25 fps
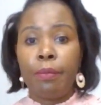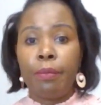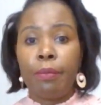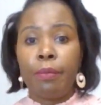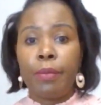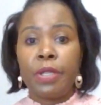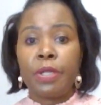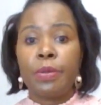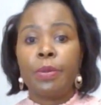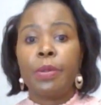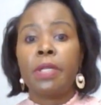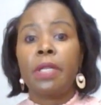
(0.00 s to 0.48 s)

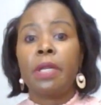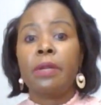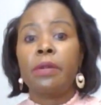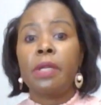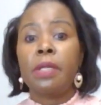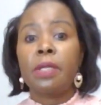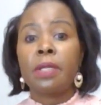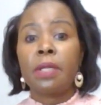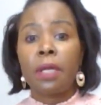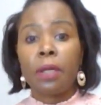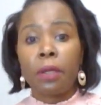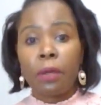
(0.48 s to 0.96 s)

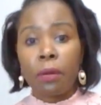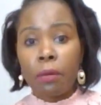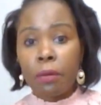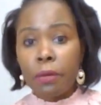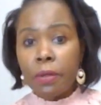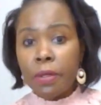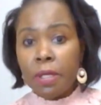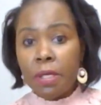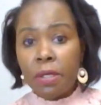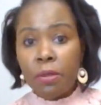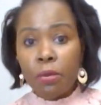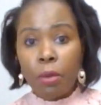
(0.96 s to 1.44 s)
Presbyterian St.
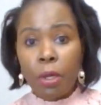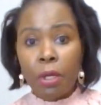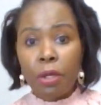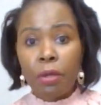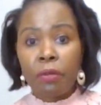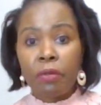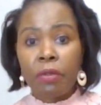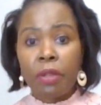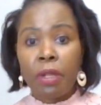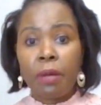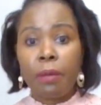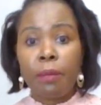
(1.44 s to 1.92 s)
Luke's is one
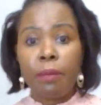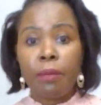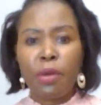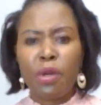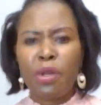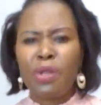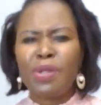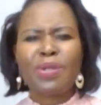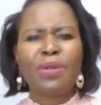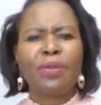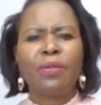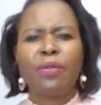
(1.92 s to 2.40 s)
of them.
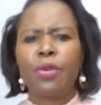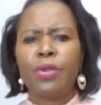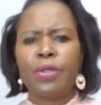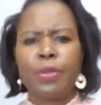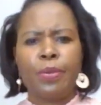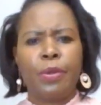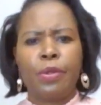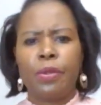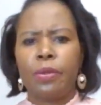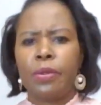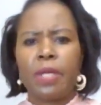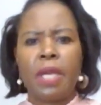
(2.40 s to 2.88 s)
Lots of
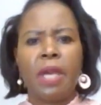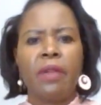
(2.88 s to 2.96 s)
hospitals.